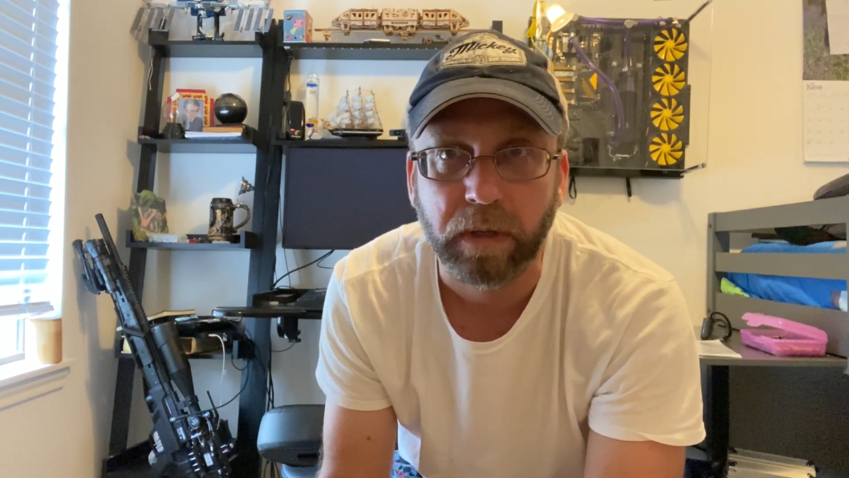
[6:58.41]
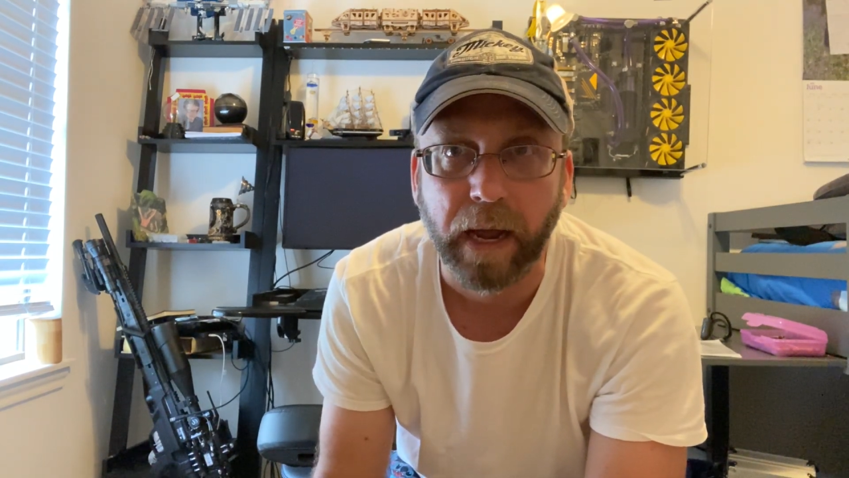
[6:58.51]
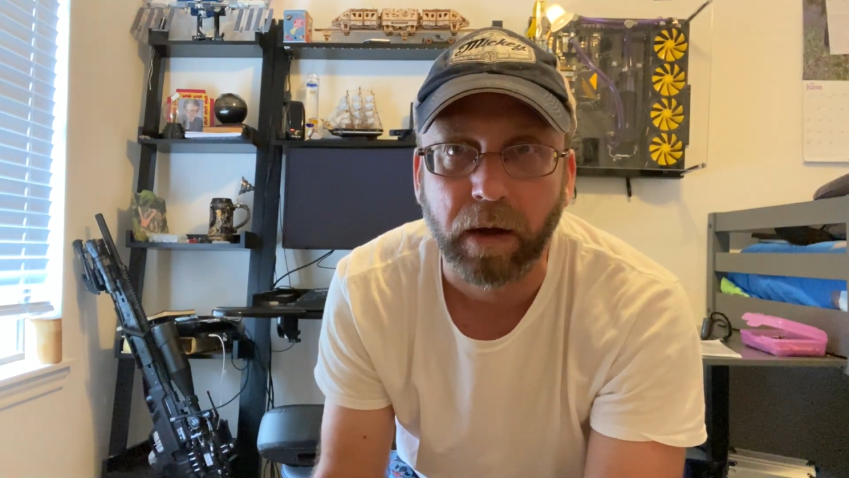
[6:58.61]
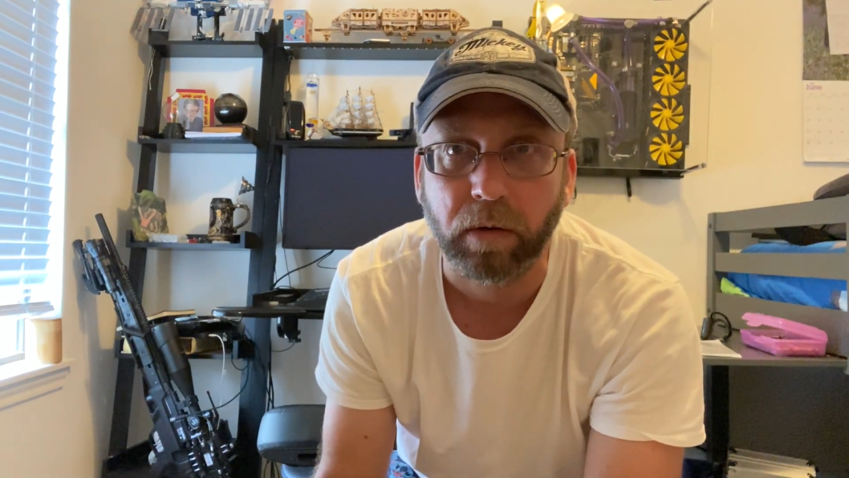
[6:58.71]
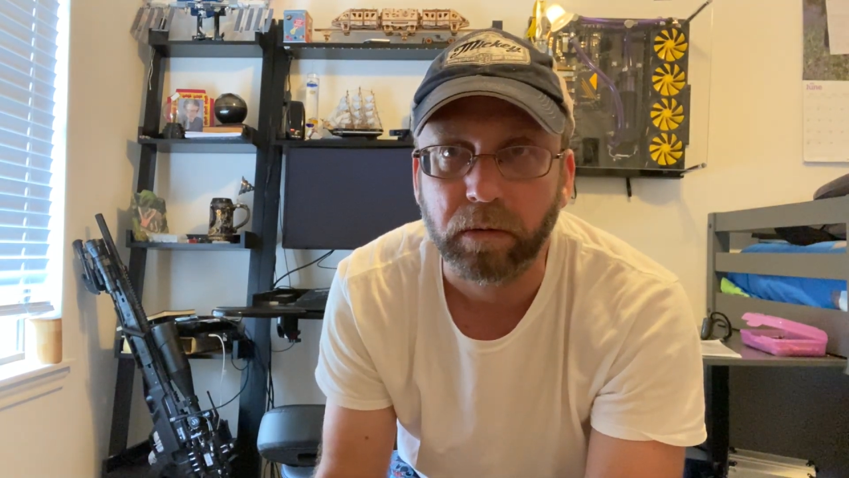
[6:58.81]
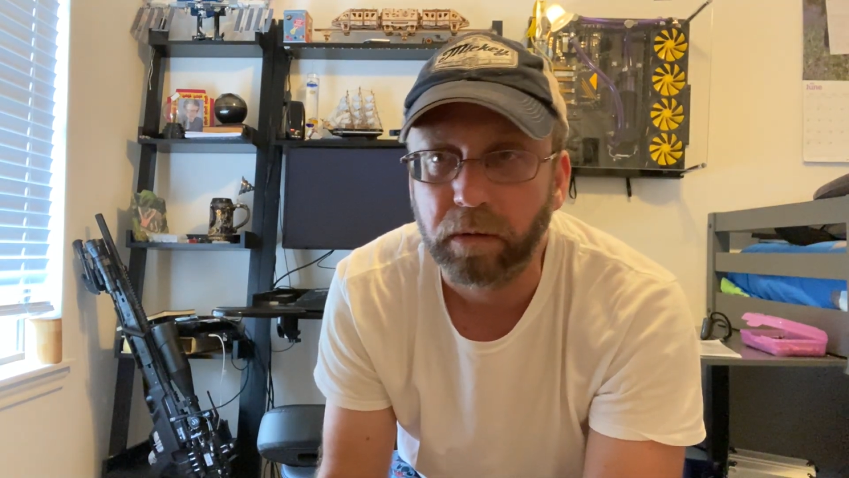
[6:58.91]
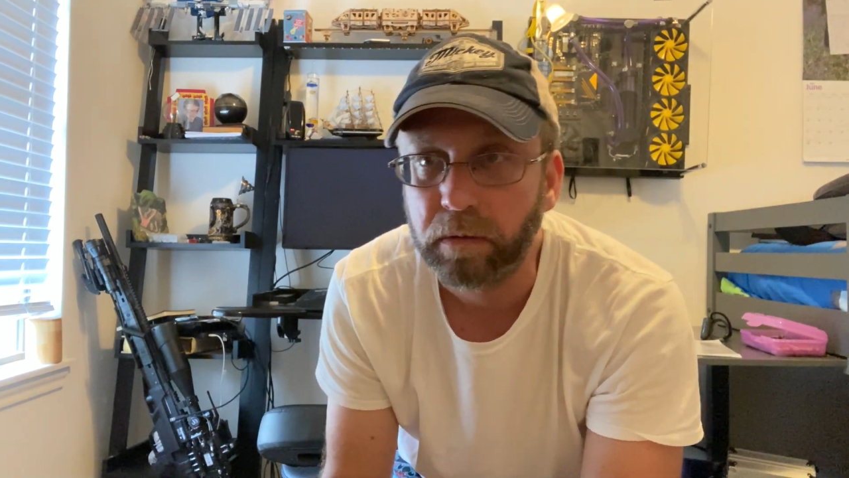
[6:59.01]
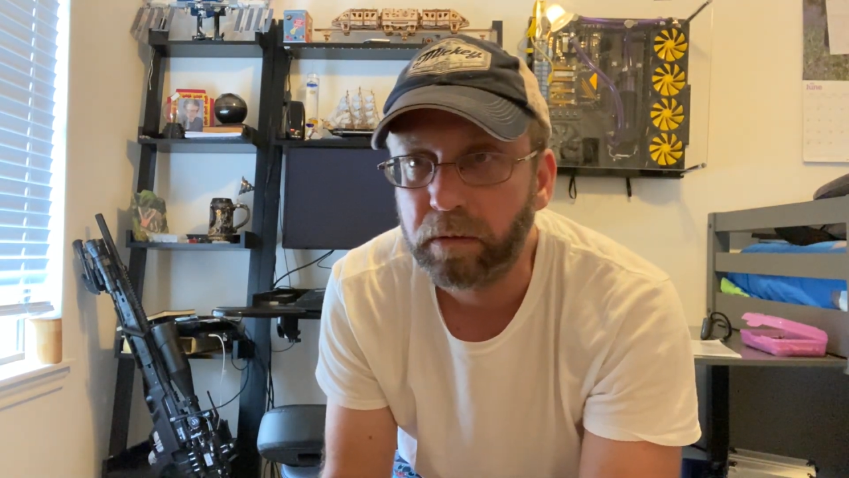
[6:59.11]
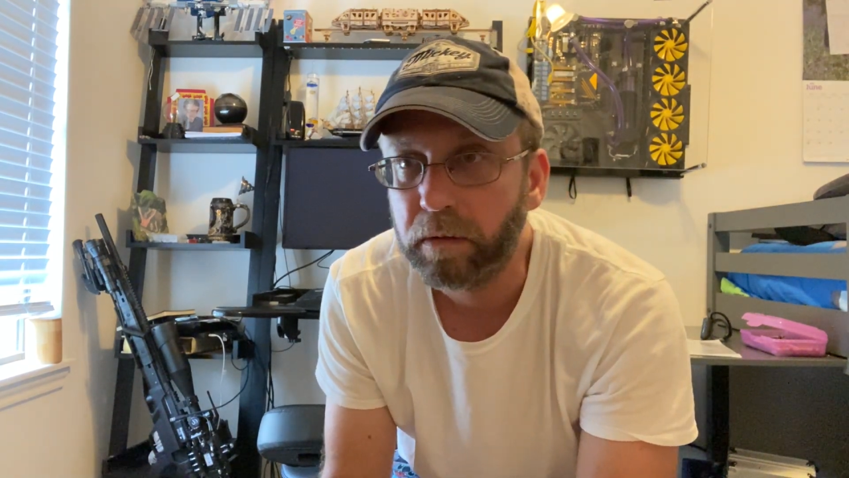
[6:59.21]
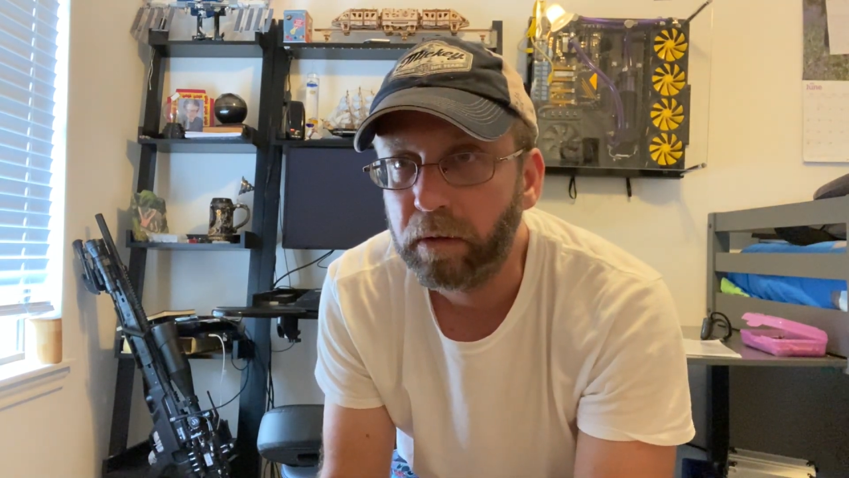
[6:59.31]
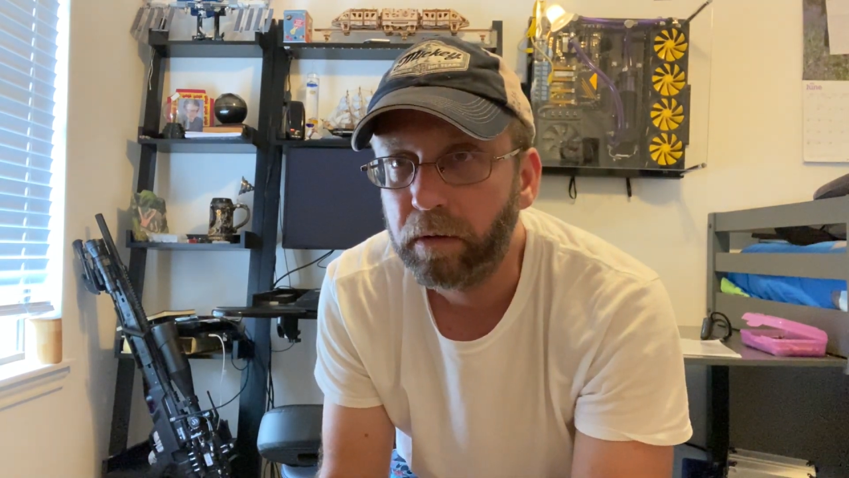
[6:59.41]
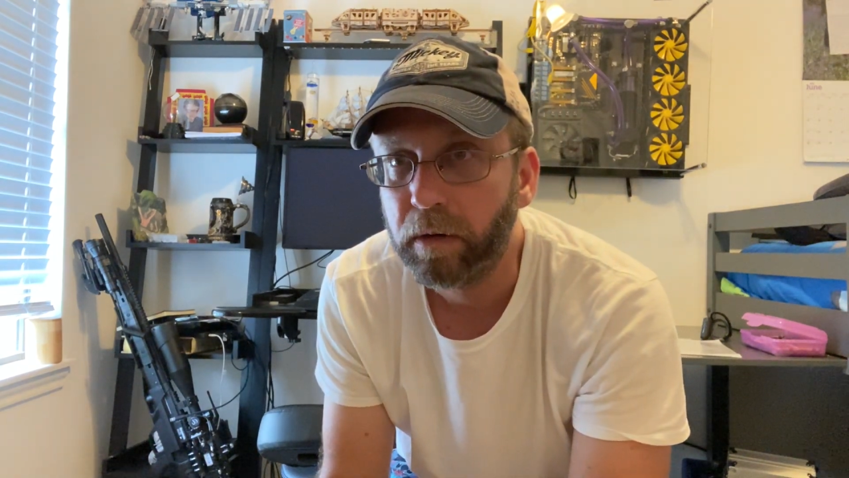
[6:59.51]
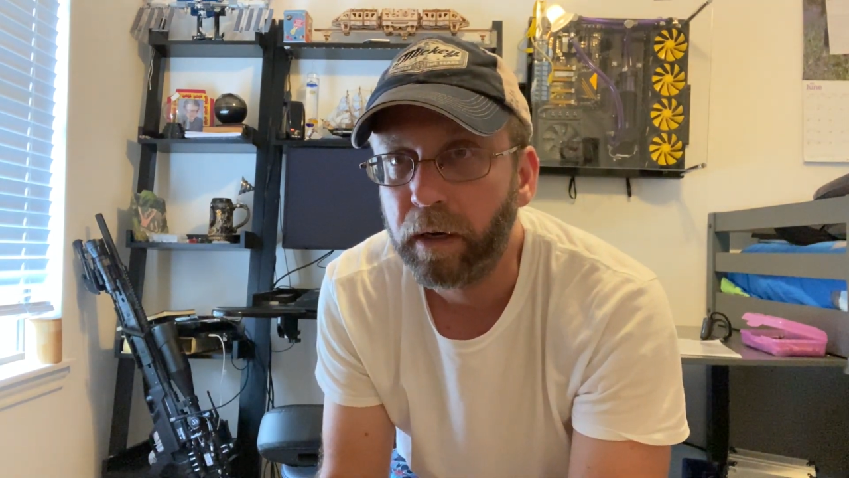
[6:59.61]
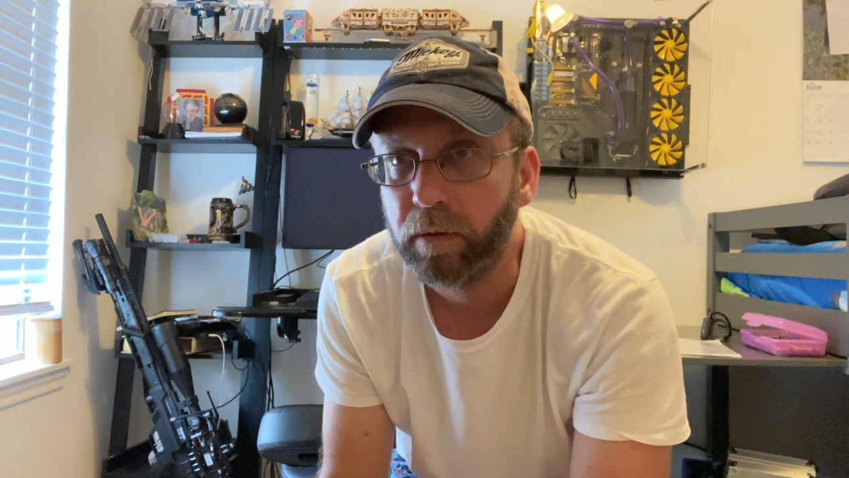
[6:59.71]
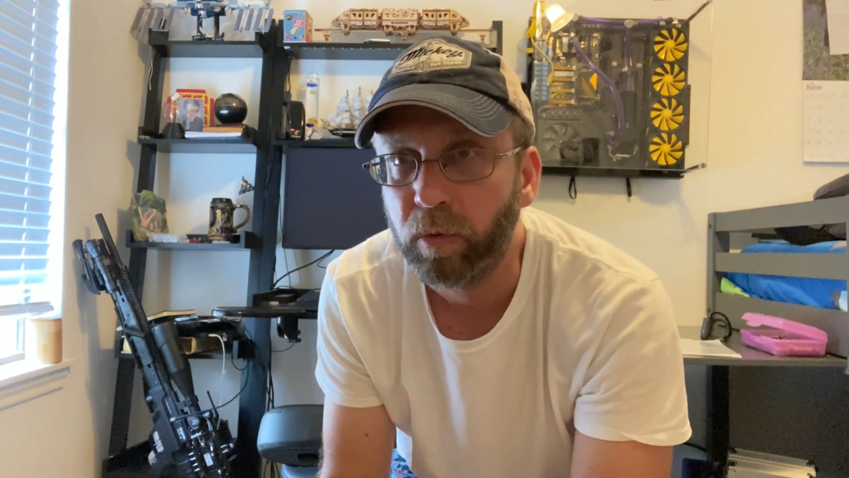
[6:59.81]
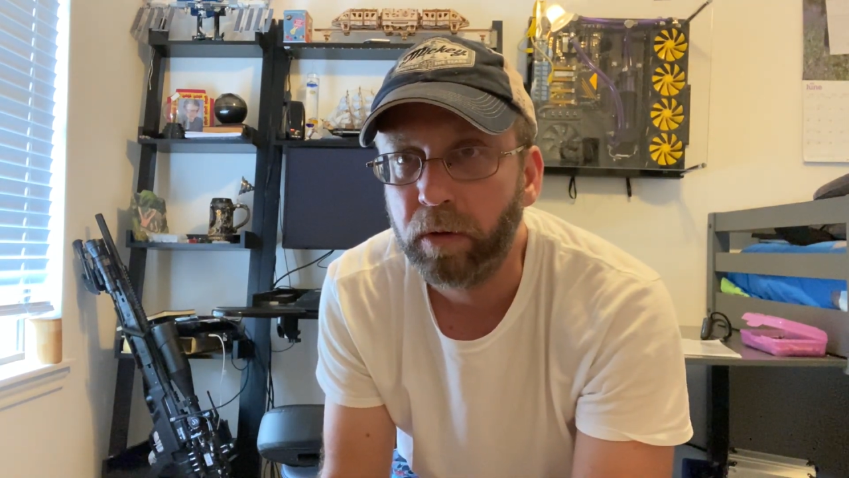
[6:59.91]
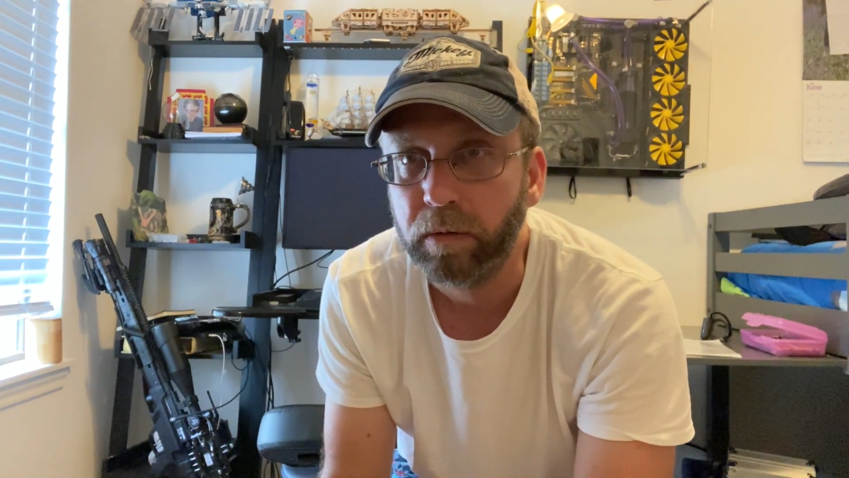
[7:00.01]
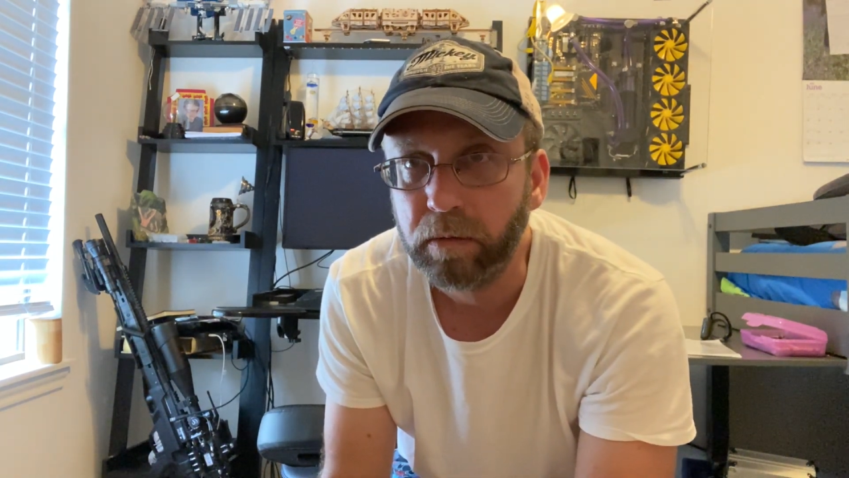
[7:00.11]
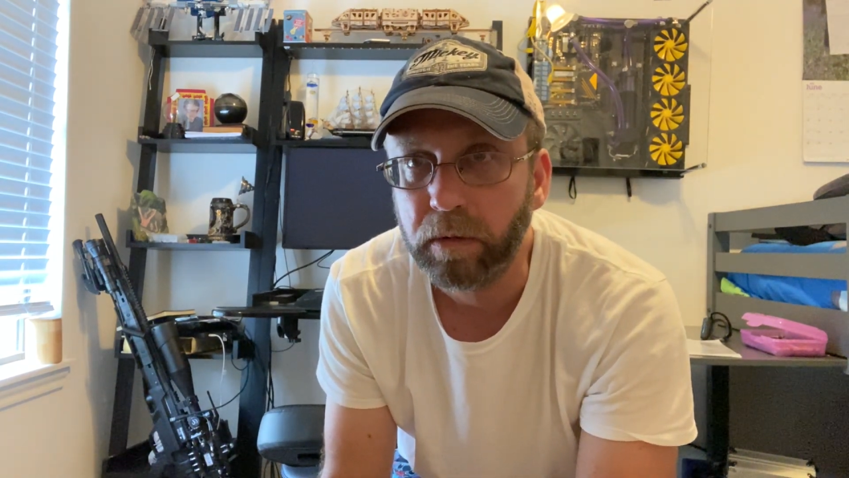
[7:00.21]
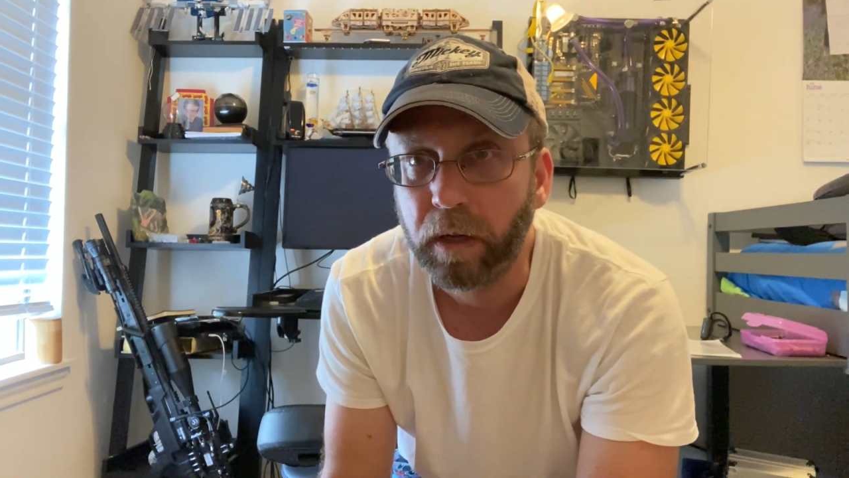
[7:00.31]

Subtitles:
doubt, right? Well,